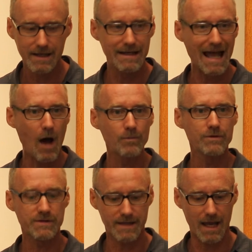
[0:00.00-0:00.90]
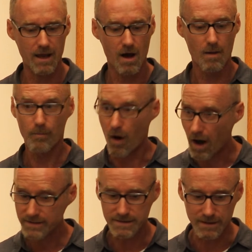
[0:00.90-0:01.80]
can help you stay
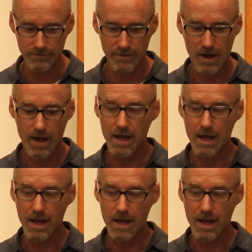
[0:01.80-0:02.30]
positive,